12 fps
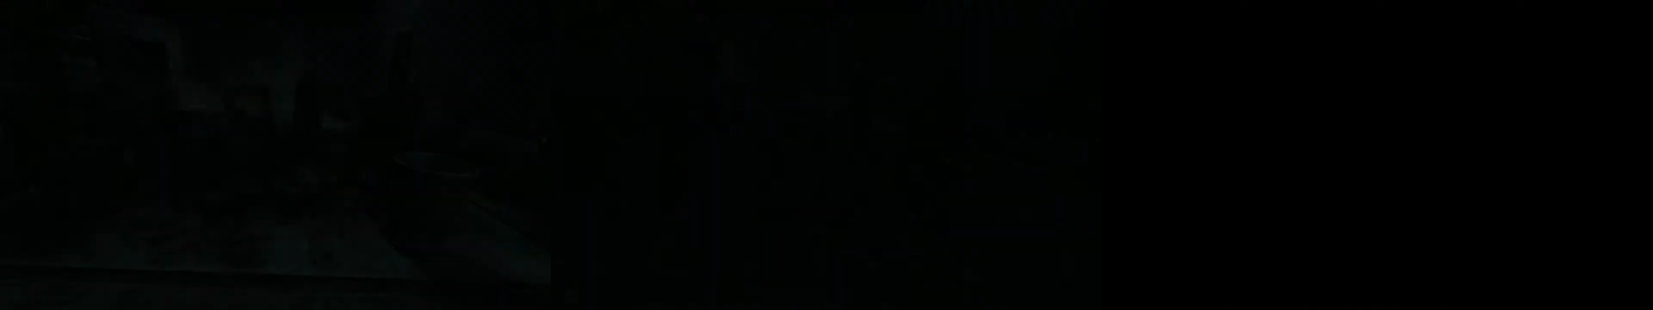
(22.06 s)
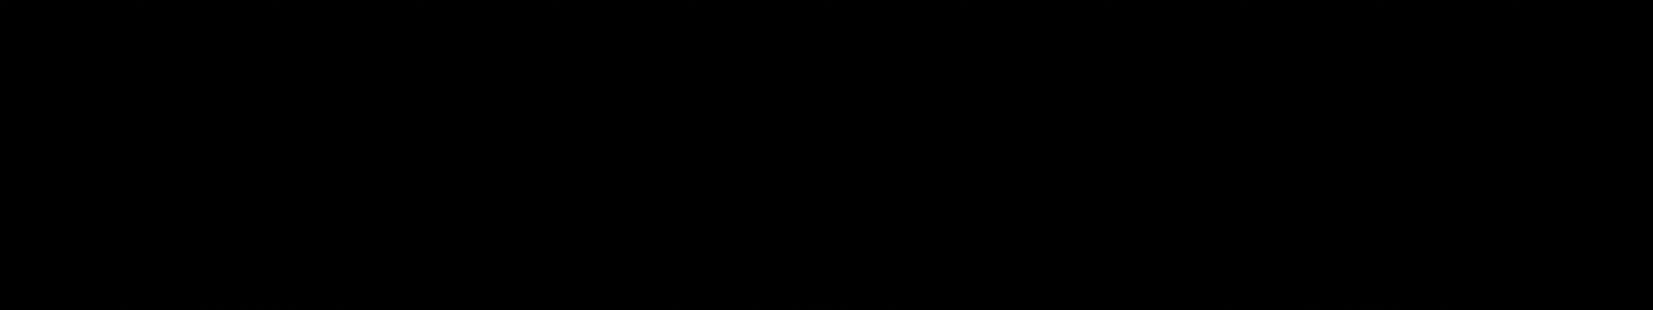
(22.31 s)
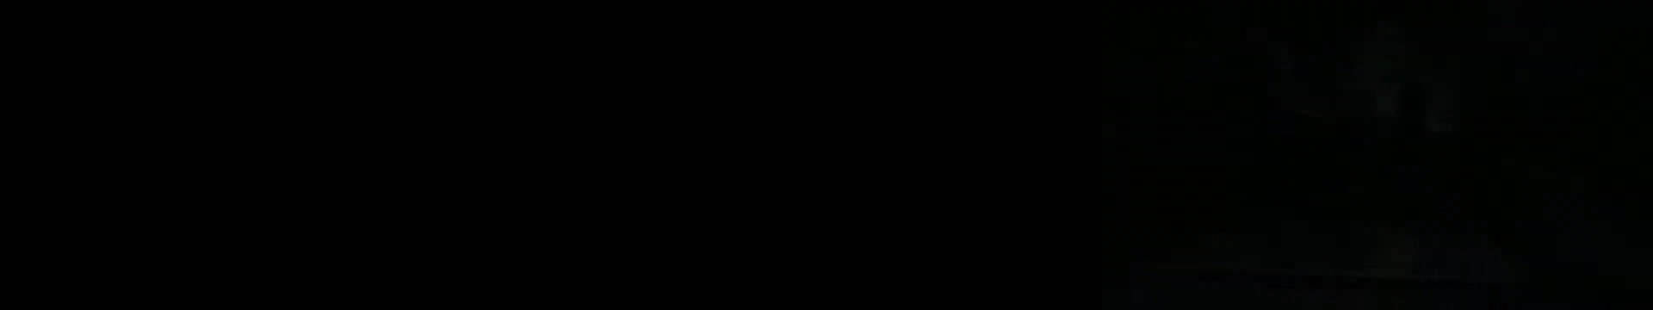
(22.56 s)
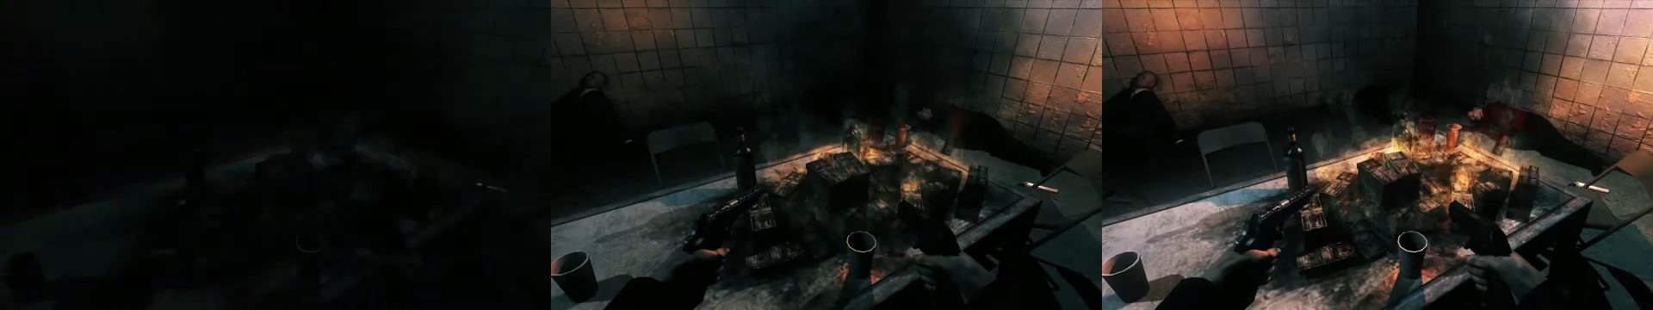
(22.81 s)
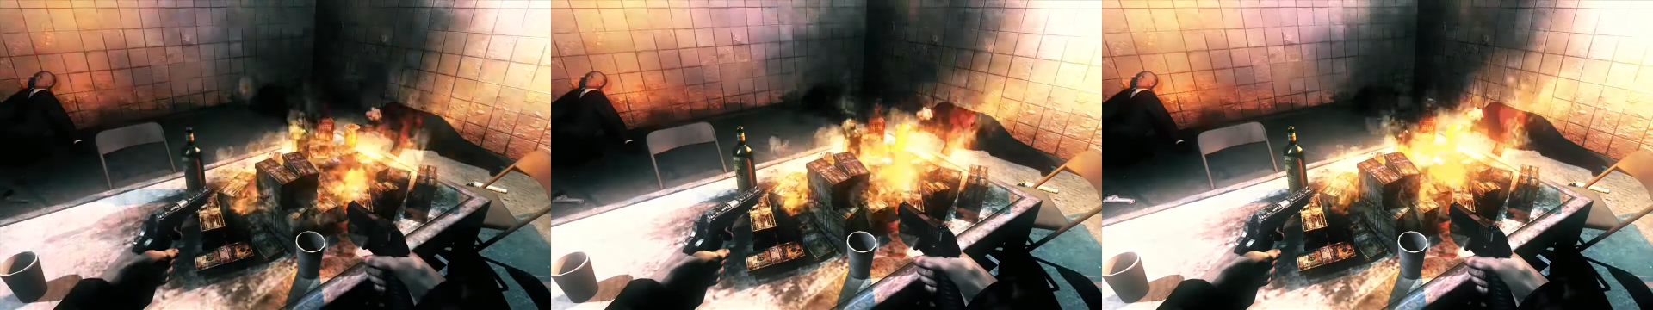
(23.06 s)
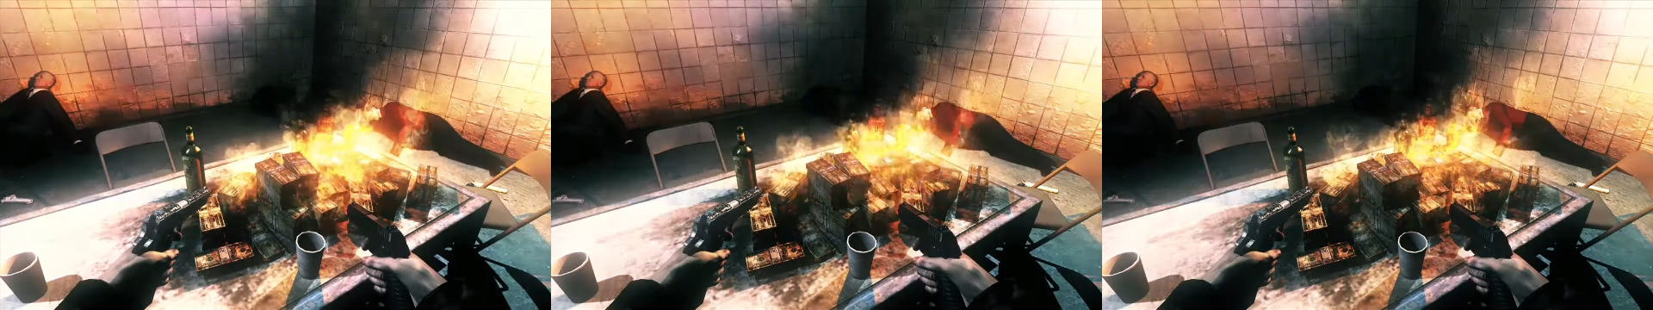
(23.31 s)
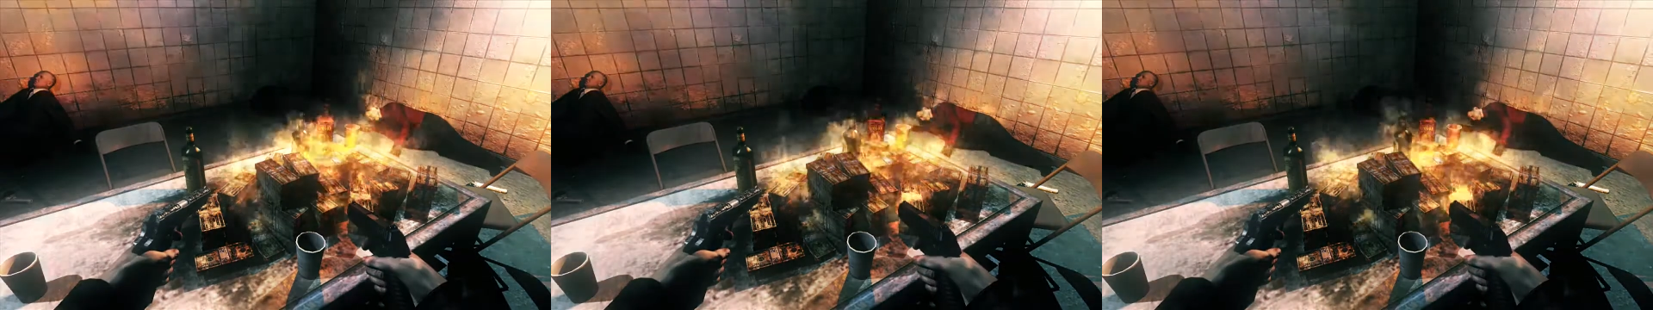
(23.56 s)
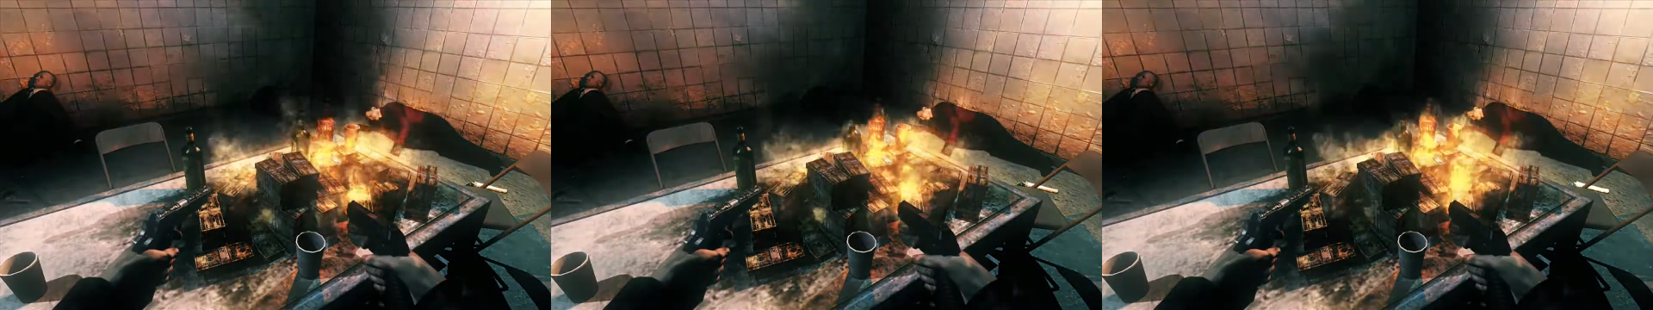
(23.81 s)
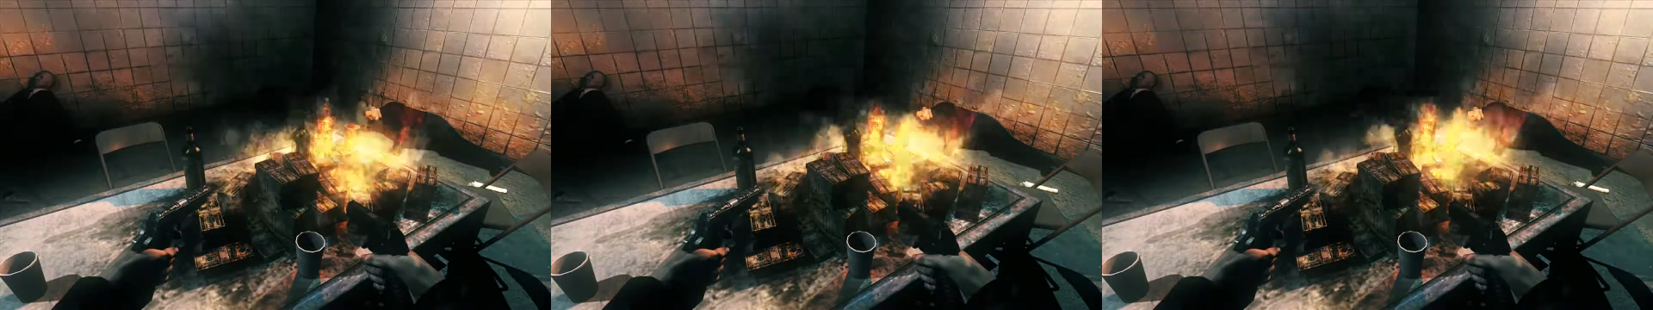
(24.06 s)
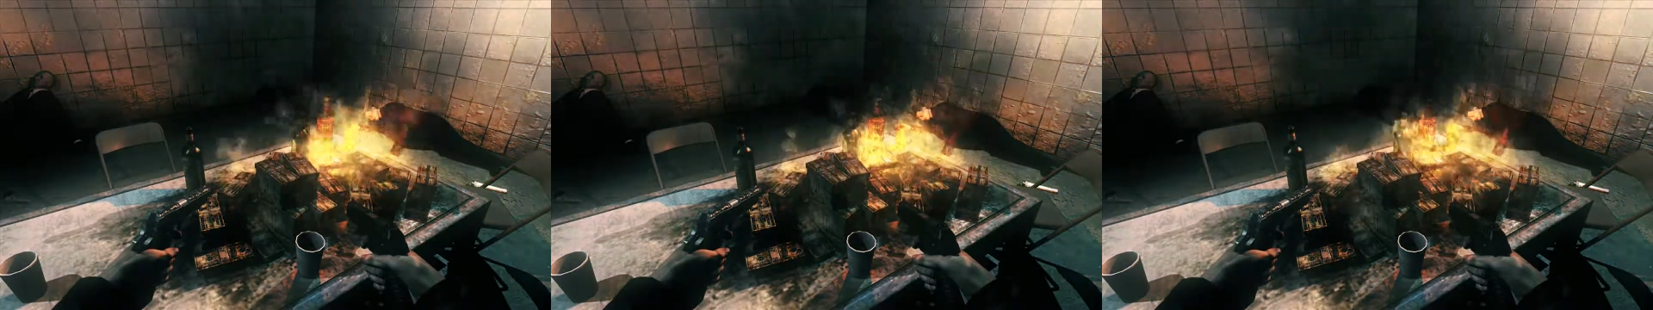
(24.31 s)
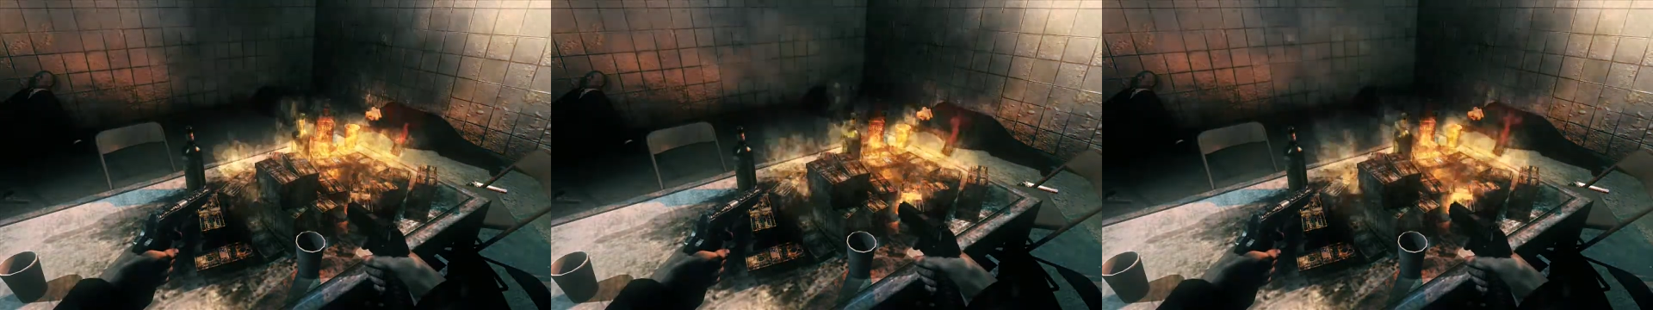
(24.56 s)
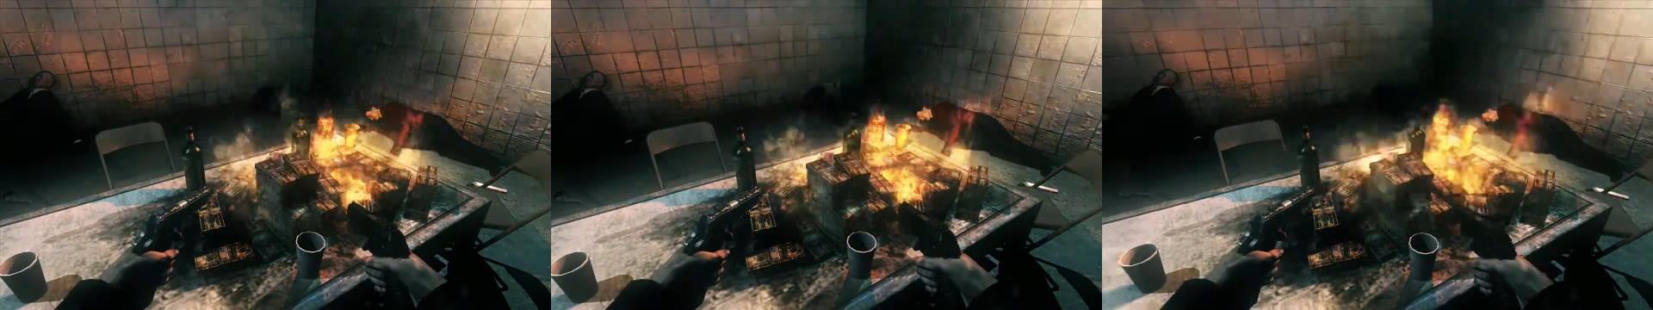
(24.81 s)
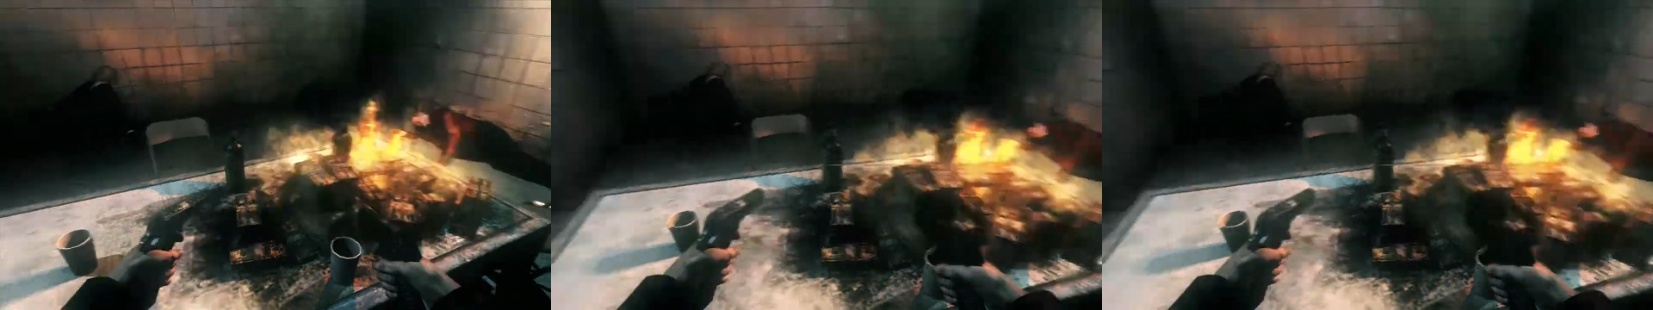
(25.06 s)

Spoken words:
Nobody's mouth can be seen.